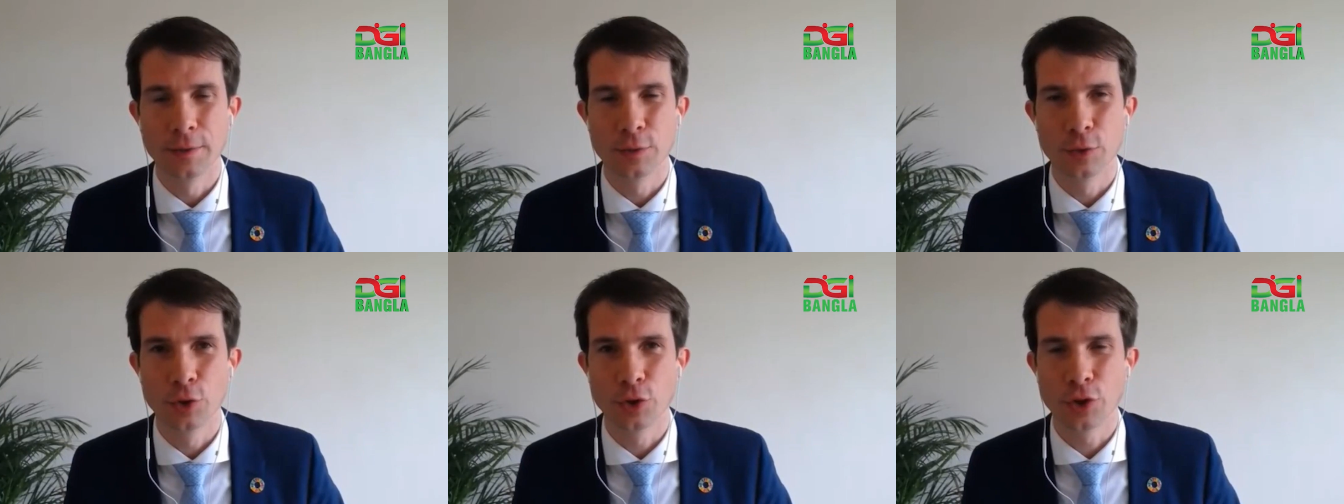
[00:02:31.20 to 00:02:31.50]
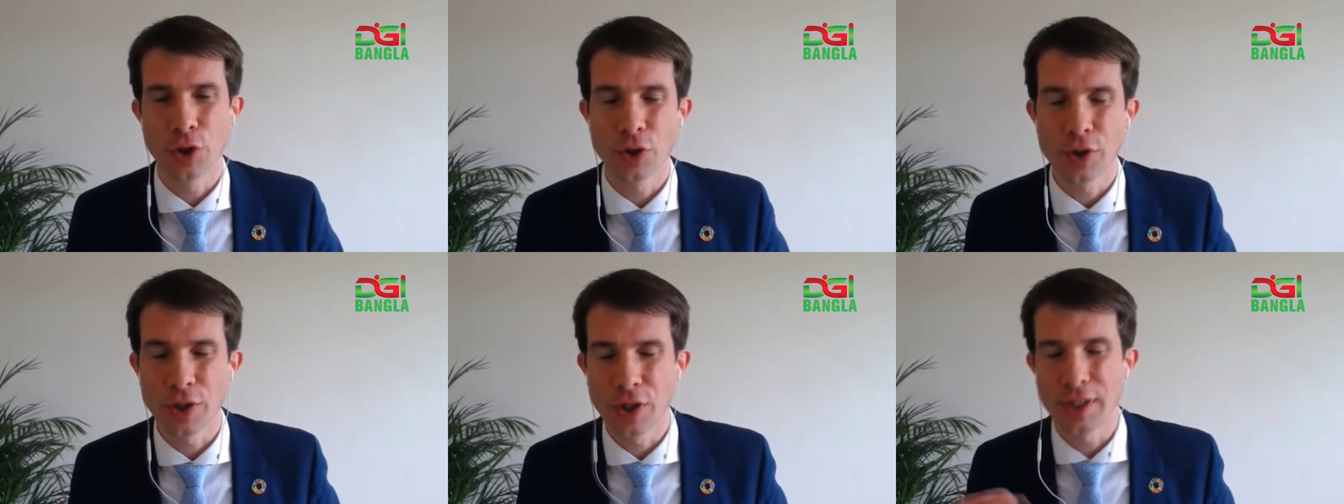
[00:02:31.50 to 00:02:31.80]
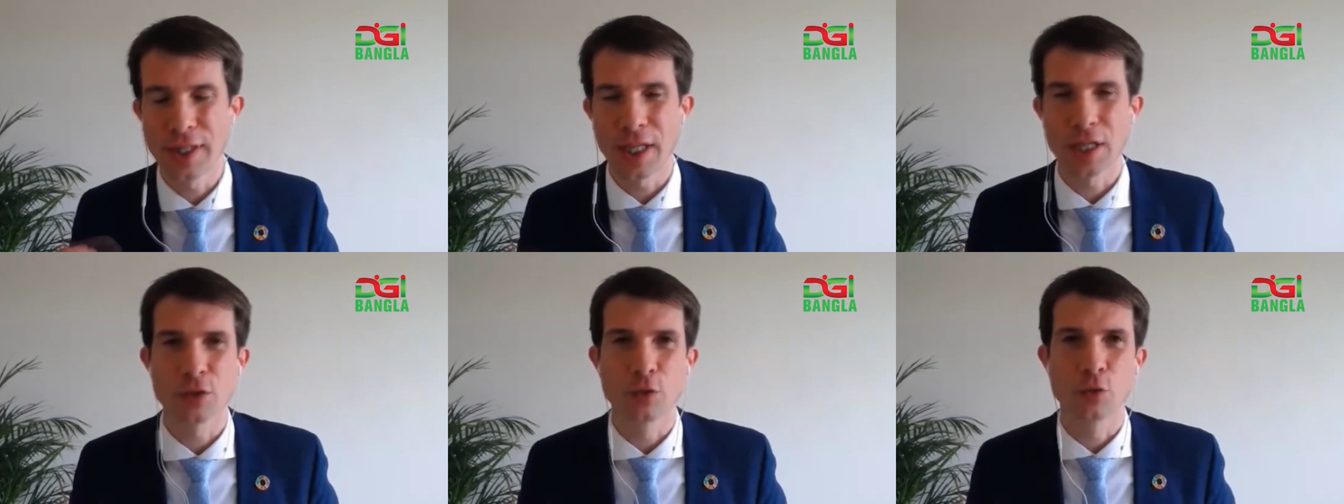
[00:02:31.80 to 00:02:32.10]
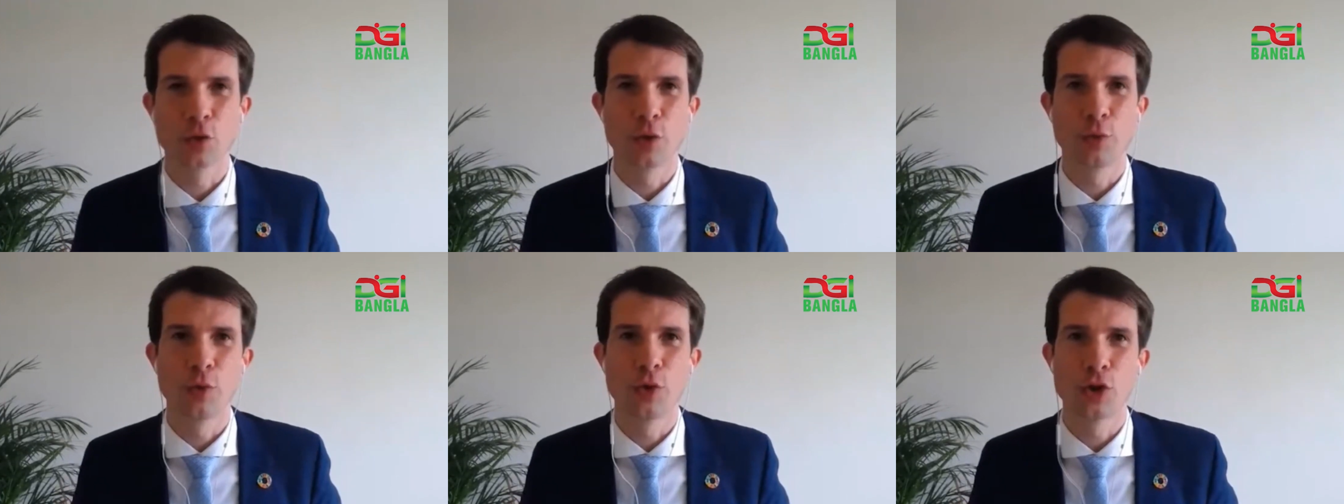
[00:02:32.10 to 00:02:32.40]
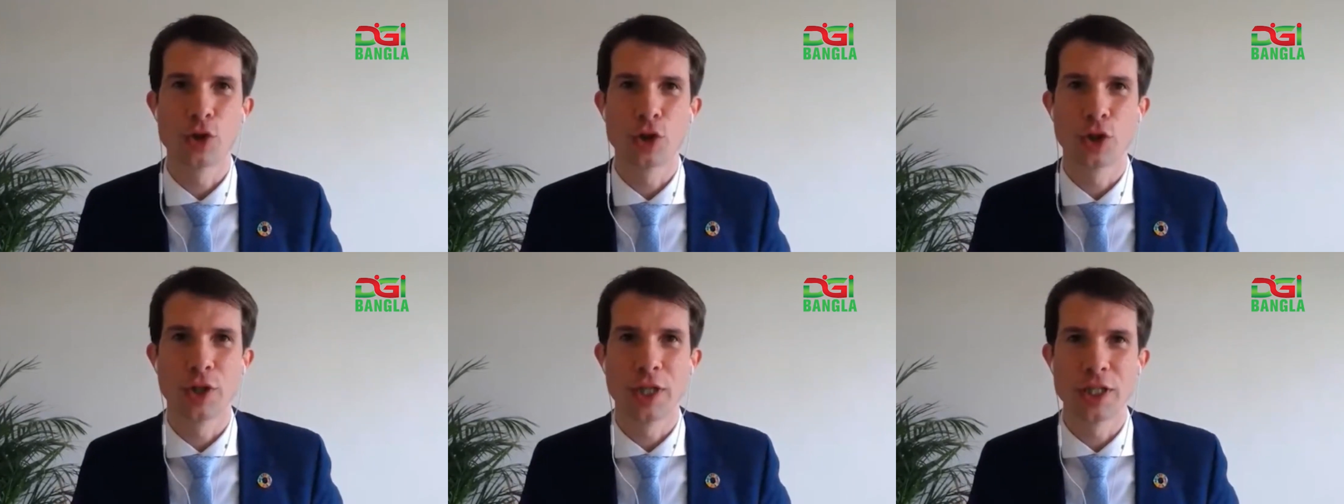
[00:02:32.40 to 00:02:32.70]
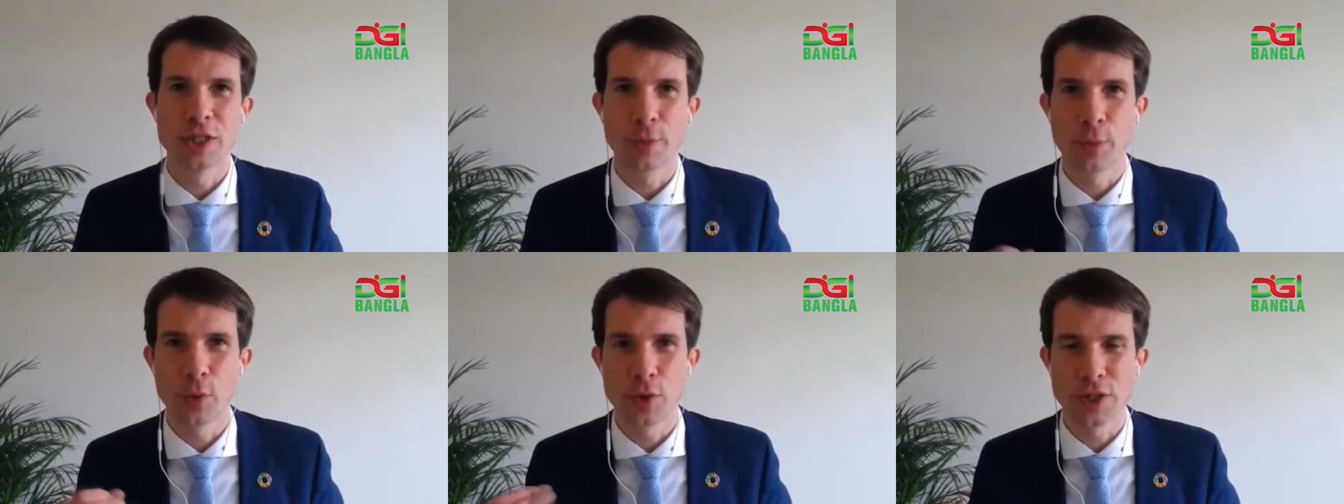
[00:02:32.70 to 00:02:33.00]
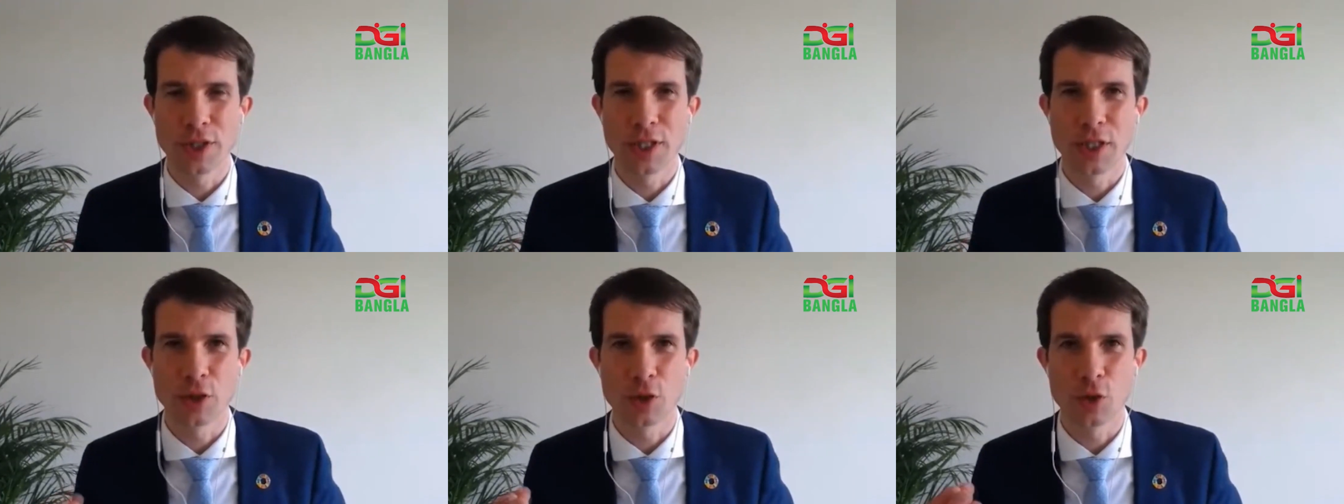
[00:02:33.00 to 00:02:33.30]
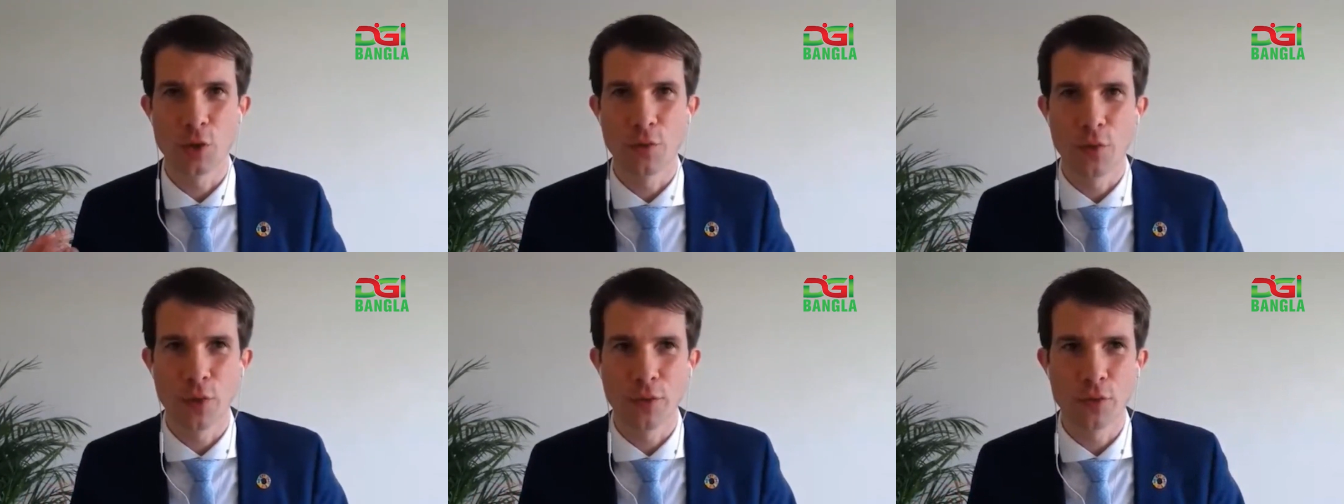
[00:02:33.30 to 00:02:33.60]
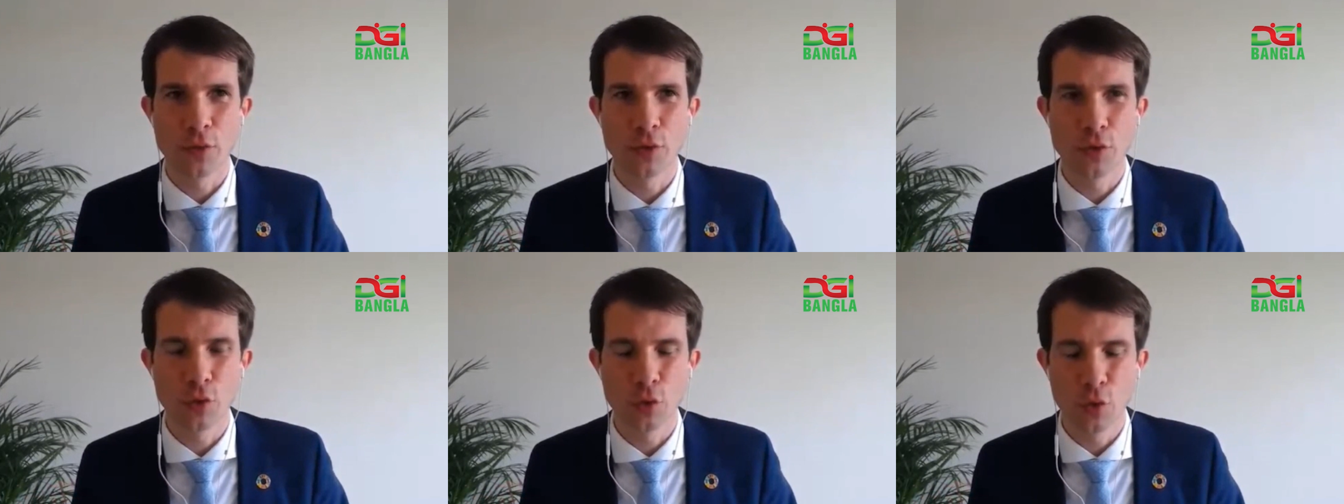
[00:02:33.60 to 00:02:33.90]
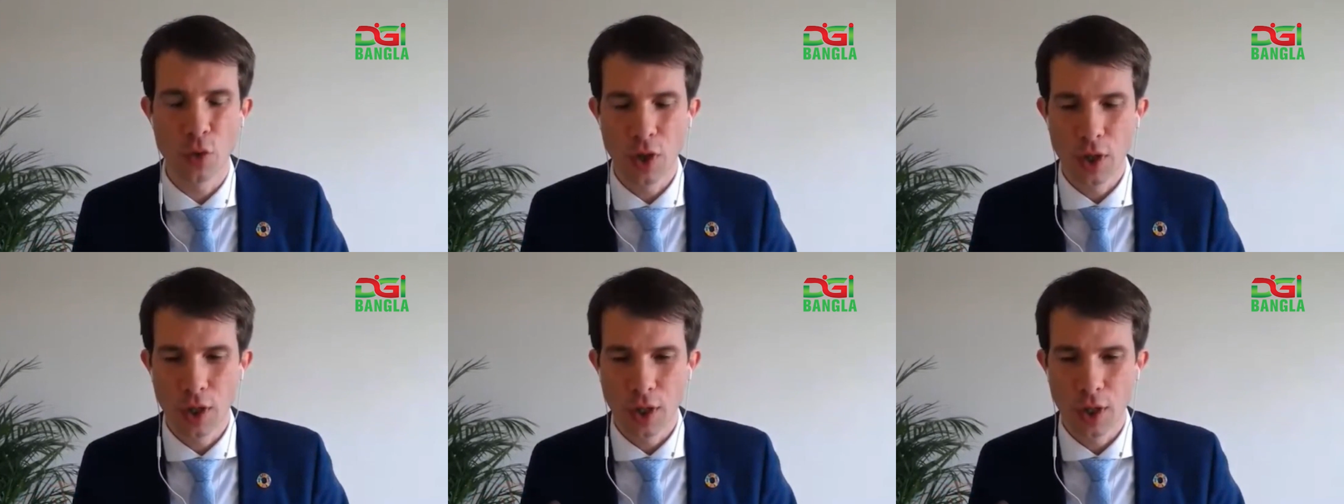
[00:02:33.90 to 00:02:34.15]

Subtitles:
So the total tax contribution as a percentage of revenue